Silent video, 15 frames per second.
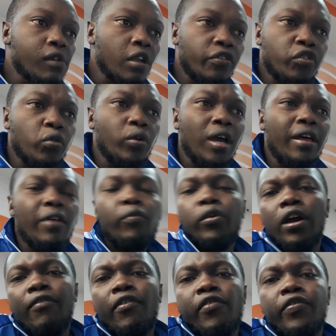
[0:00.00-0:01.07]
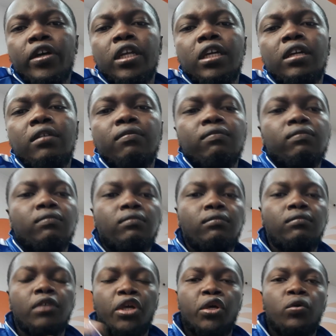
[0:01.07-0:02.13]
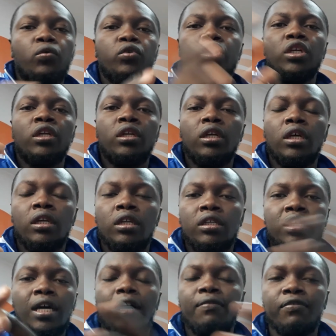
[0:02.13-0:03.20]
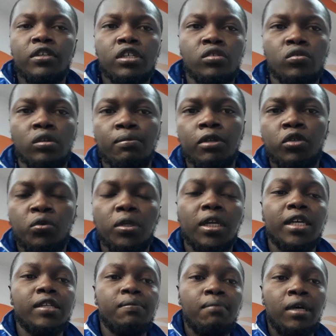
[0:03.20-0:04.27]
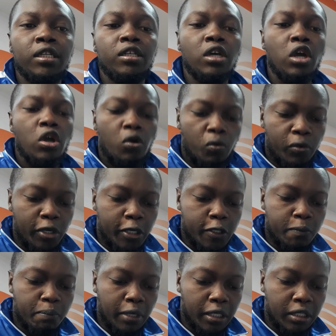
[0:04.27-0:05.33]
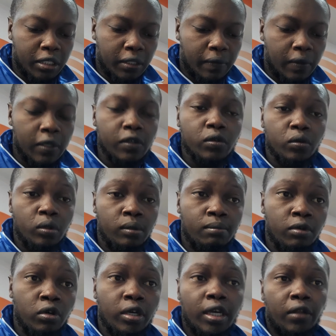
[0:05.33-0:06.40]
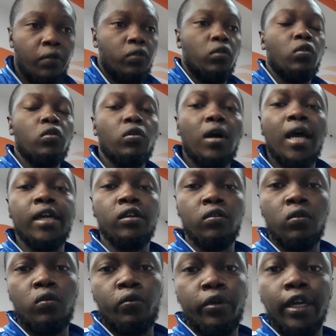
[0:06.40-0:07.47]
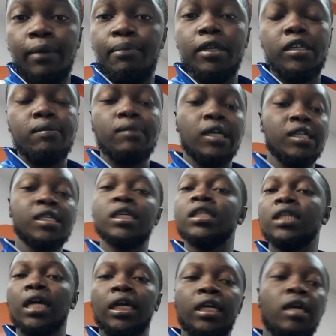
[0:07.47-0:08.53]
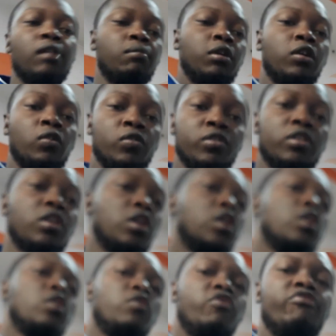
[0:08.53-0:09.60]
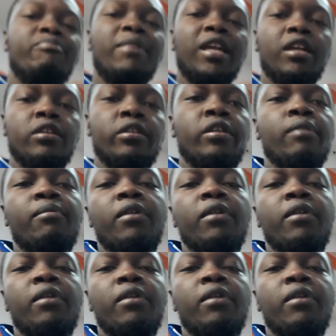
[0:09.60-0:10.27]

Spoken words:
So we have a very huge and tough history between us, but we expect things will be okay. Though I know we'll beat Man City again because we've married them